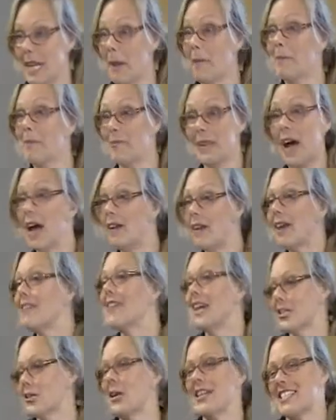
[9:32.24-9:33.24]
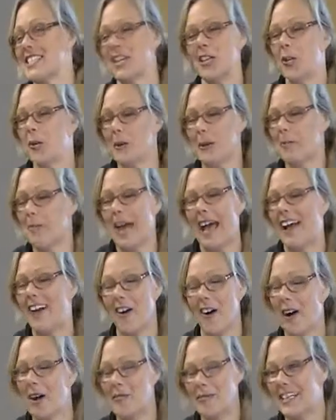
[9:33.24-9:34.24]
Yep, and that's why I said you were bang
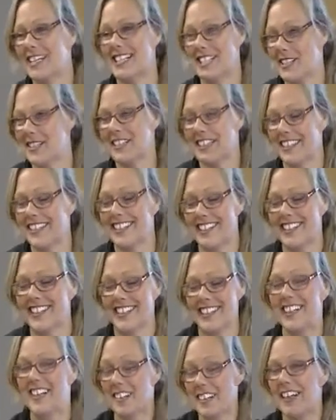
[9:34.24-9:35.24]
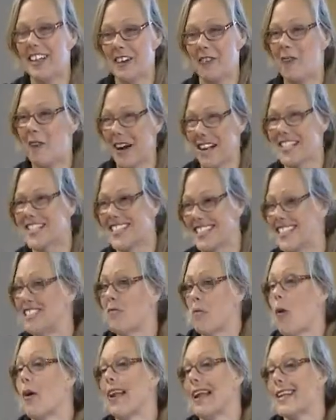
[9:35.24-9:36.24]
on, because
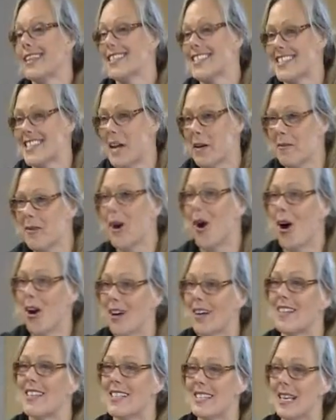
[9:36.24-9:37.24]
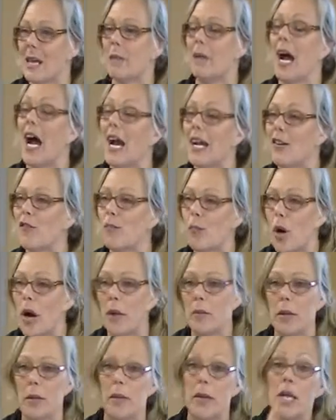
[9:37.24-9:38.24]
it's more or less the same dog and the same kind of
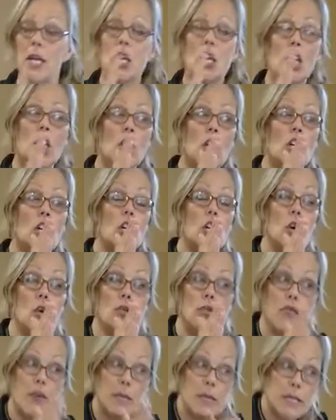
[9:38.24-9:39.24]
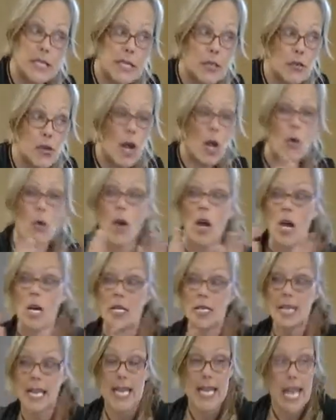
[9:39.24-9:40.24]
problem. Goes from 0
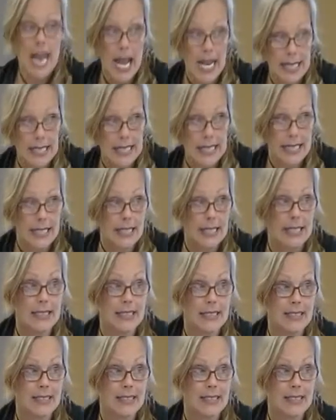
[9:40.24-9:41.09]
to 90.